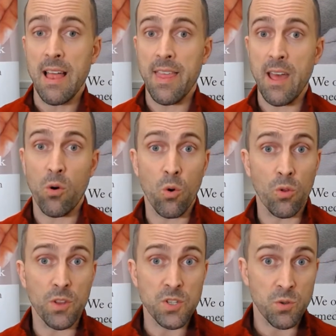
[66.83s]
They're
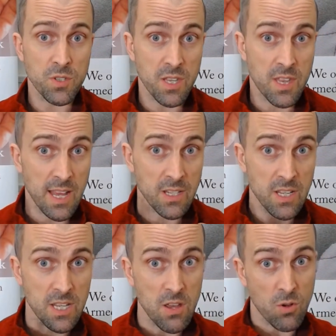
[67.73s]
all the sorts of things
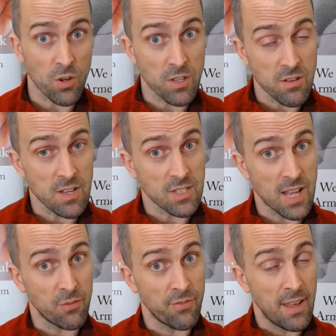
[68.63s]
that you've got to do
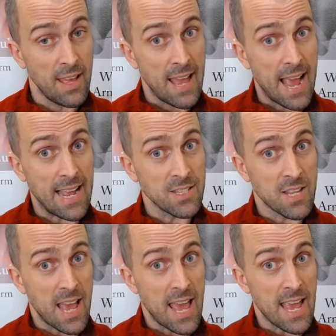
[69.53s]
yourself as
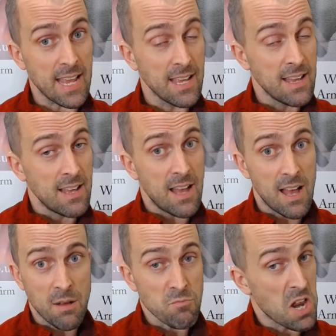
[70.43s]
a
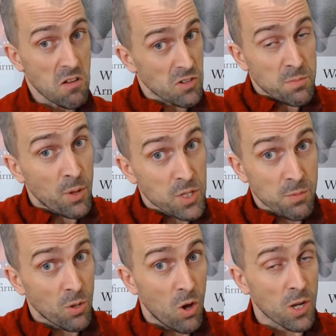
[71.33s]

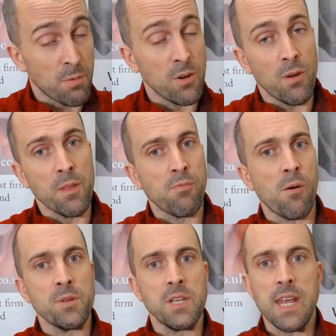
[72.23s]
responsible occupant of the
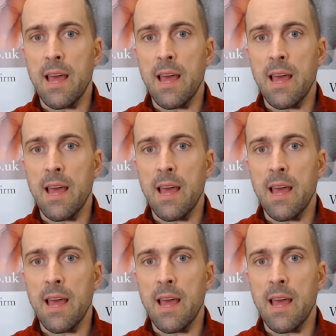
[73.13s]
property.